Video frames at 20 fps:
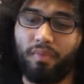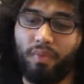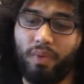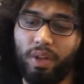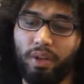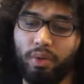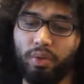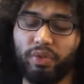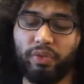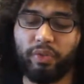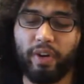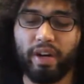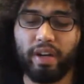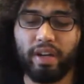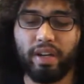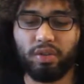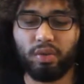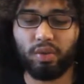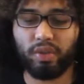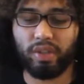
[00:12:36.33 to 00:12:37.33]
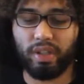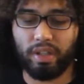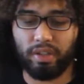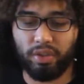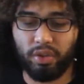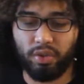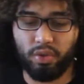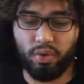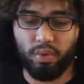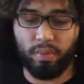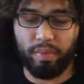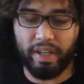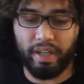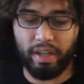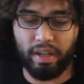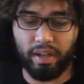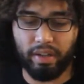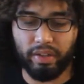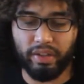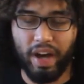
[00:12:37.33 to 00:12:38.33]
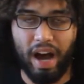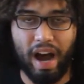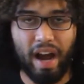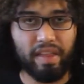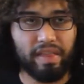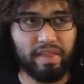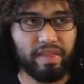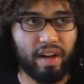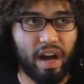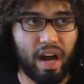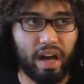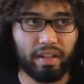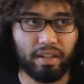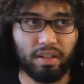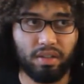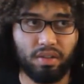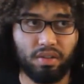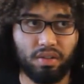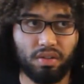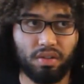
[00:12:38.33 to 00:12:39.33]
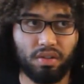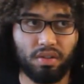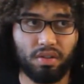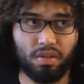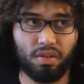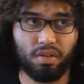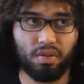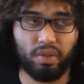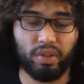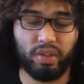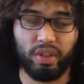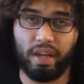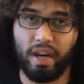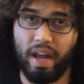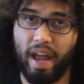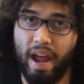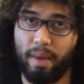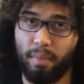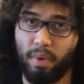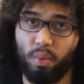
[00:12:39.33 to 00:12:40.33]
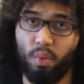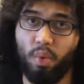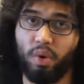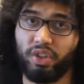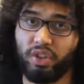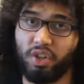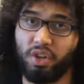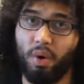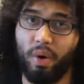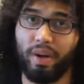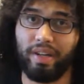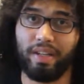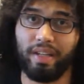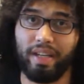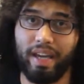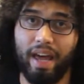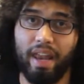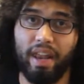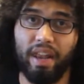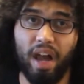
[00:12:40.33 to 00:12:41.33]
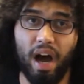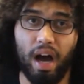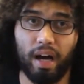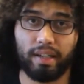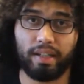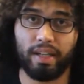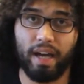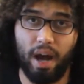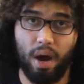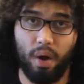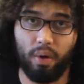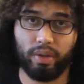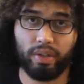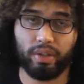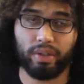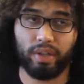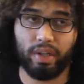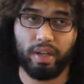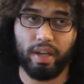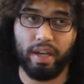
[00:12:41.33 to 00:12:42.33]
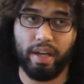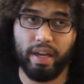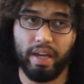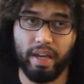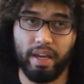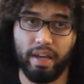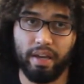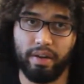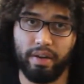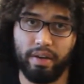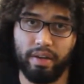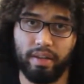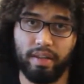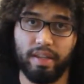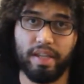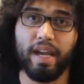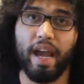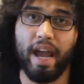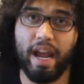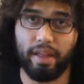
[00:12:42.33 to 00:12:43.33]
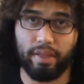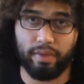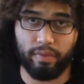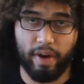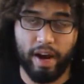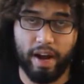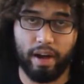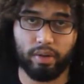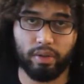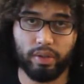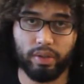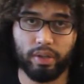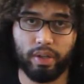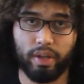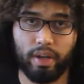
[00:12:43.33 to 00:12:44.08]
was very interesting too, because I thought Christina Hammer was going to get knocked out in the 8th round.